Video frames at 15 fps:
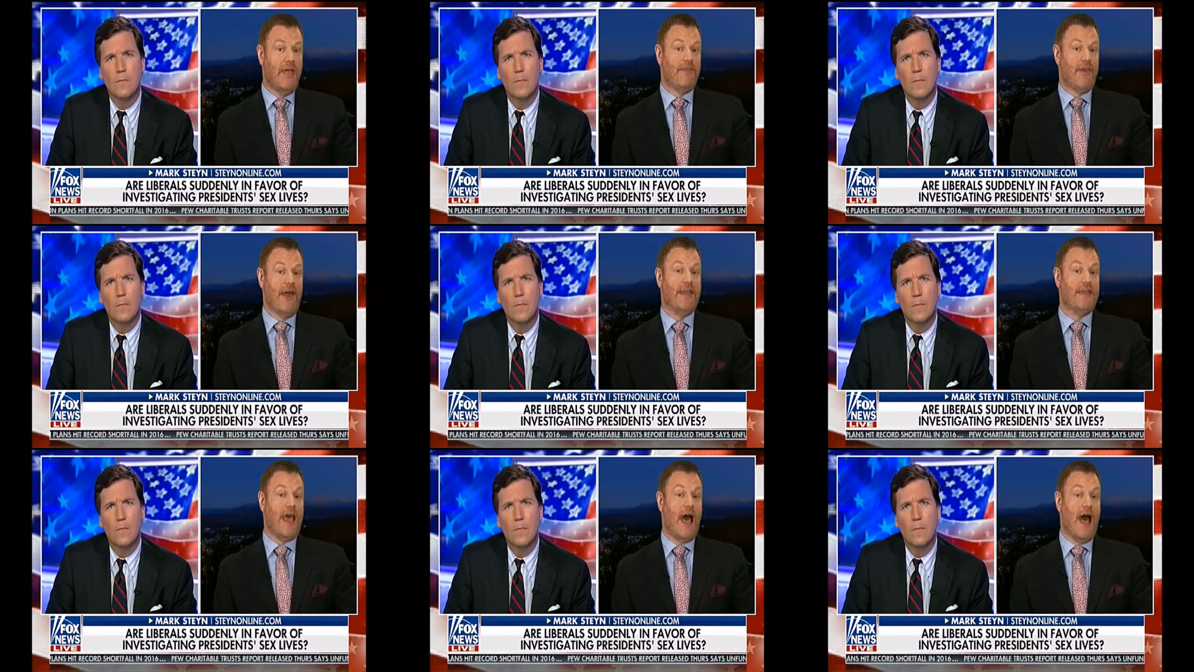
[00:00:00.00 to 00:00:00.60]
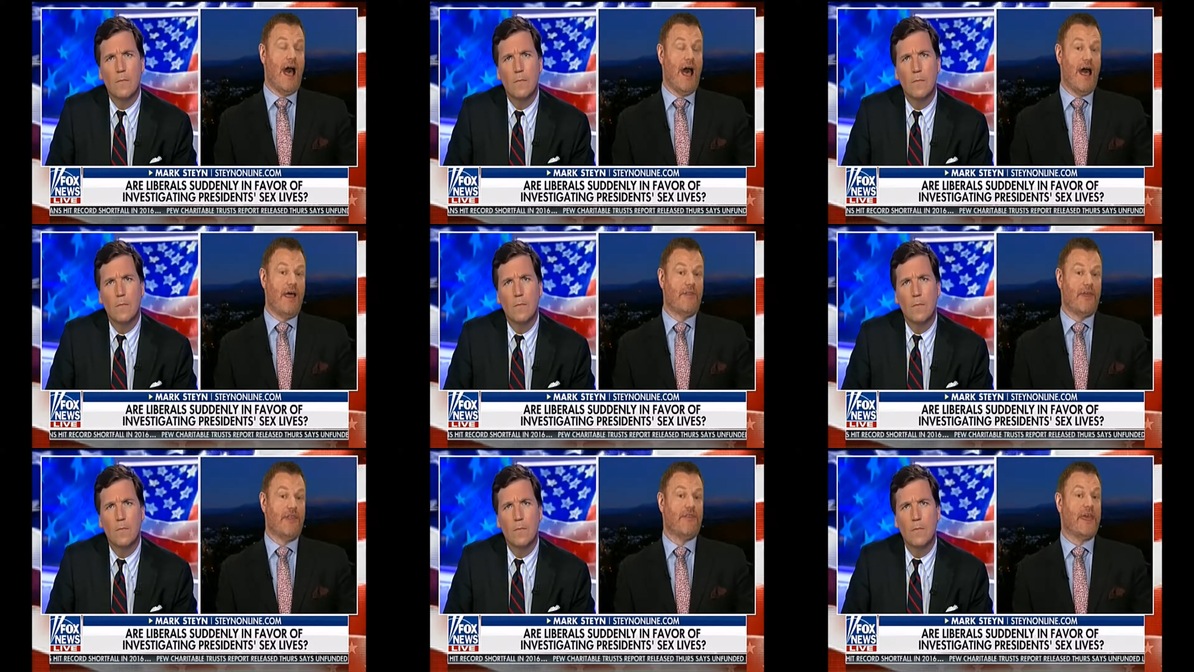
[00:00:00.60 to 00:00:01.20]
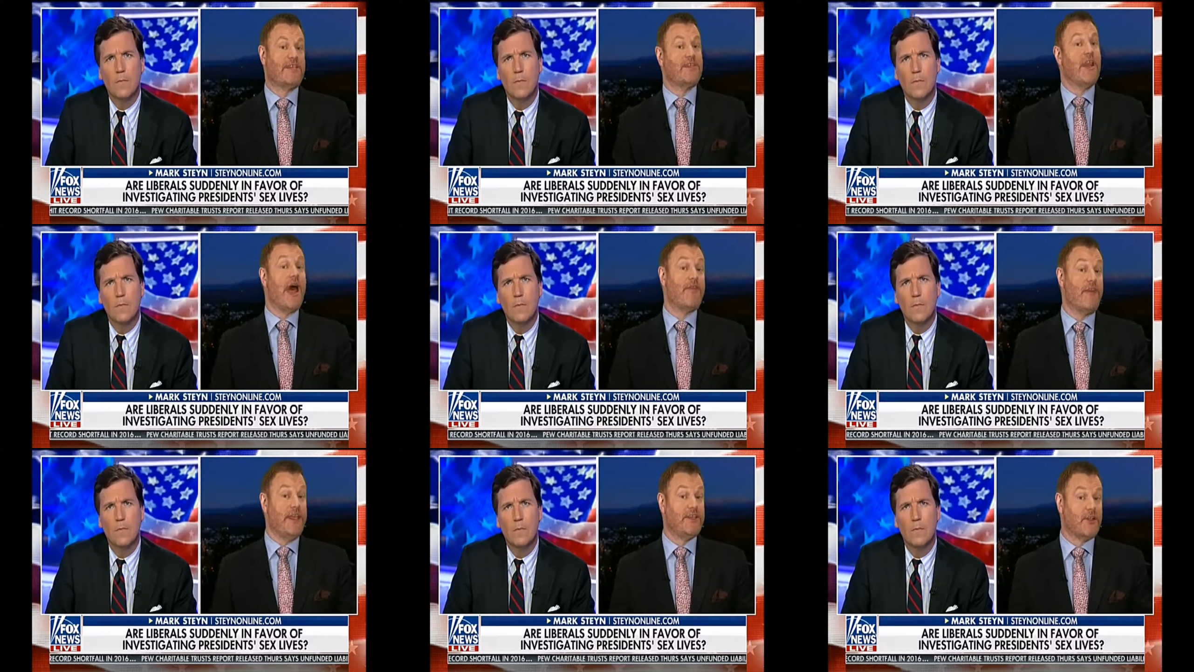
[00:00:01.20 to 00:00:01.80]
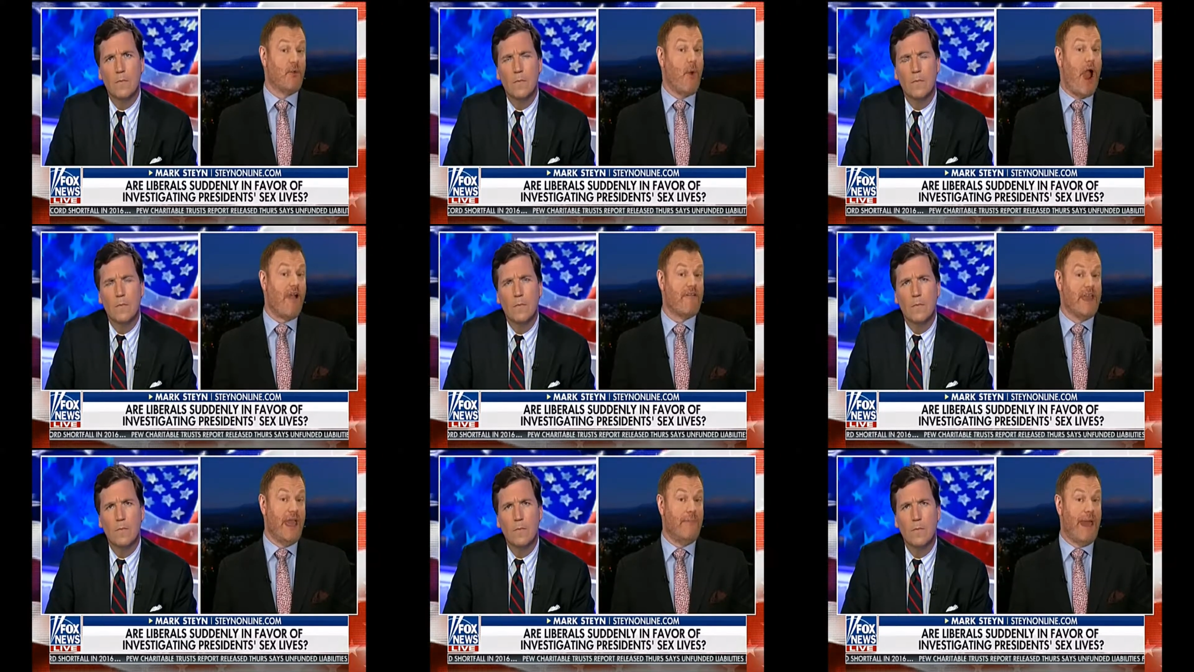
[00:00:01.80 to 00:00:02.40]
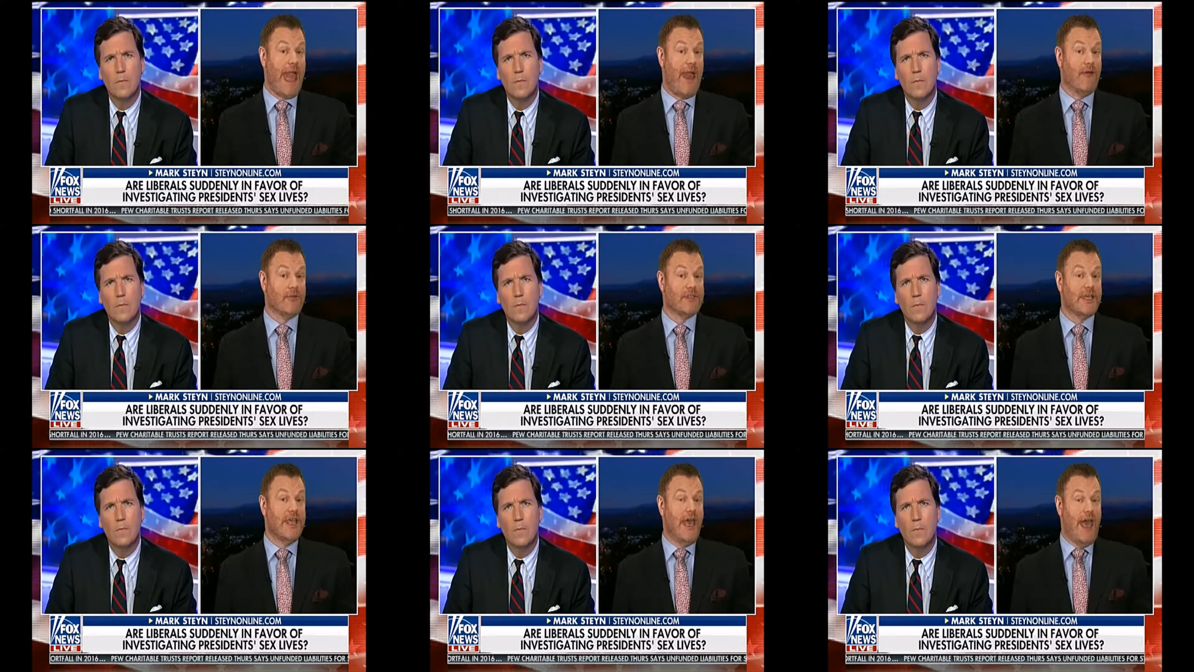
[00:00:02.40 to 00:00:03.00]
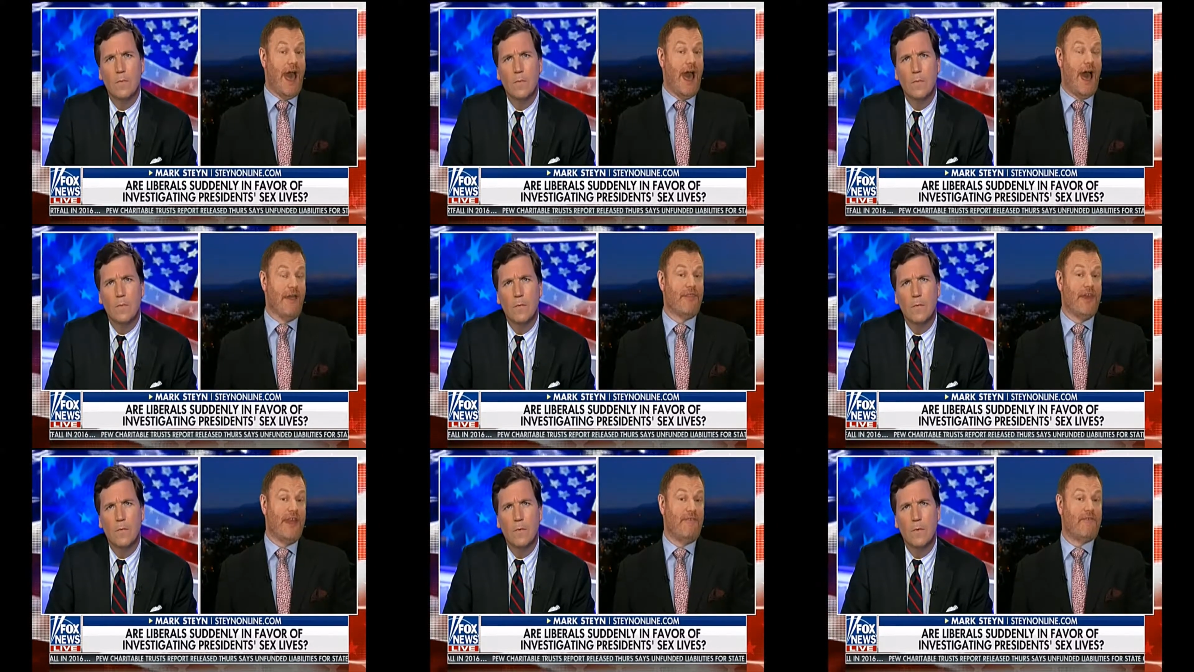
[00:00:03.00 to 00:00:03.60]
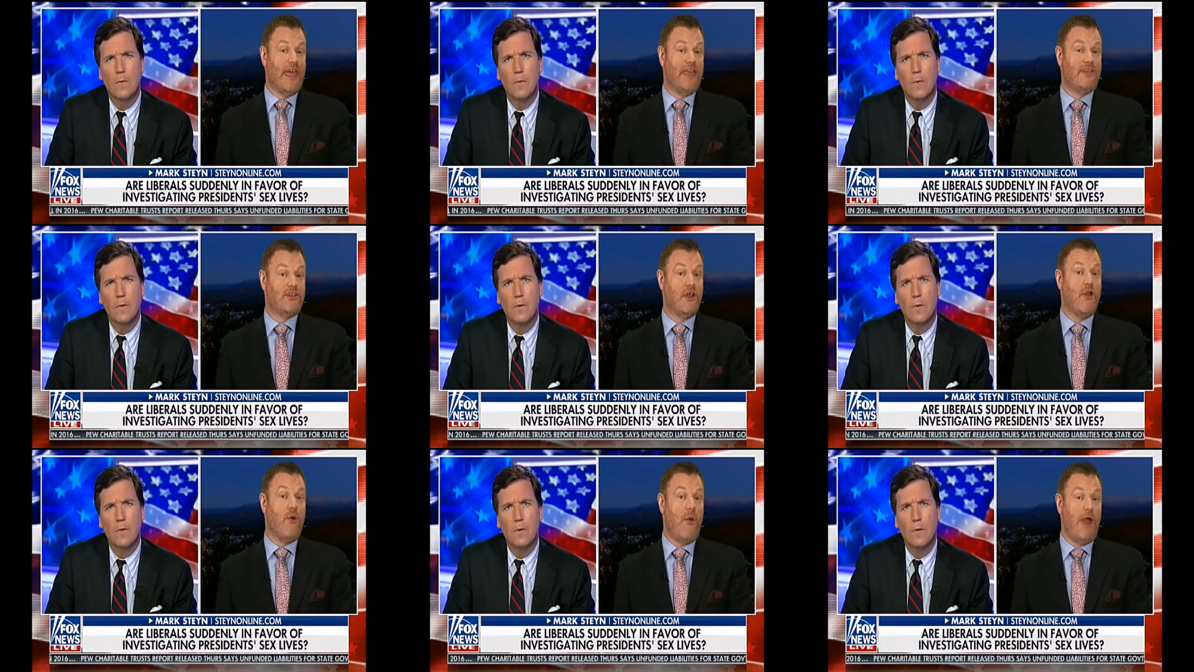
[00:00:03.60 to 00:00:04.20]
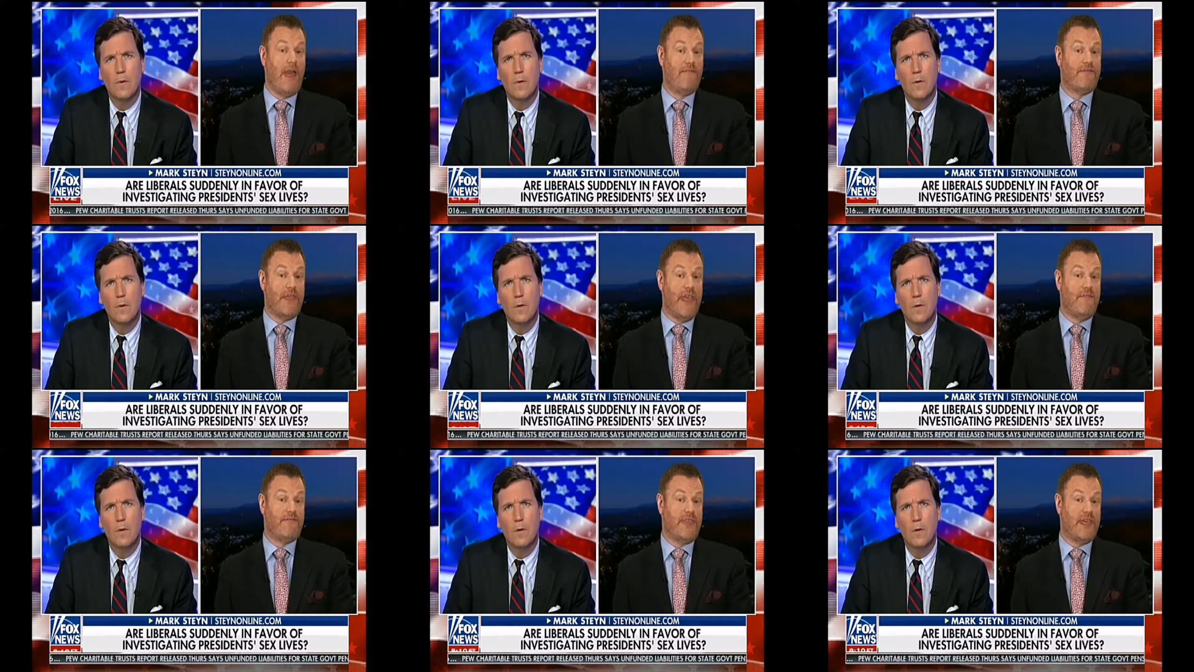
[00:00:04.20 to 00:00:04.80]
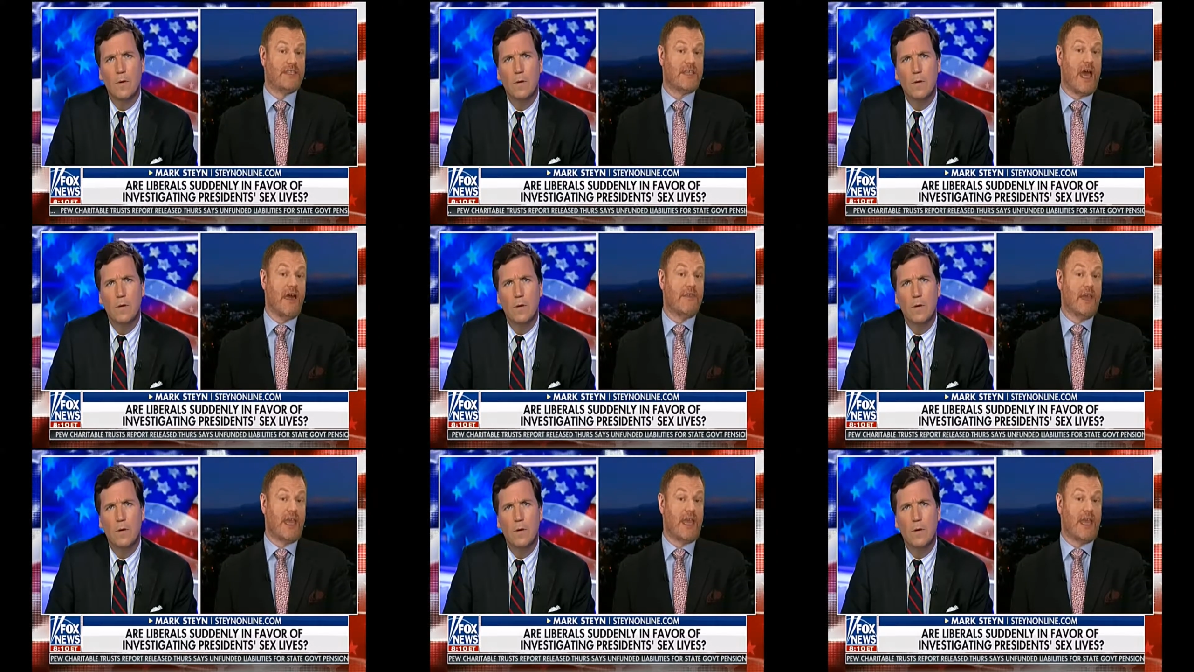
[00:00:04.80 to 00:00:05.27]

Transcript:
Speaker 1: that uh, that there's nothing to worry about. Uh, that if they do, if if this other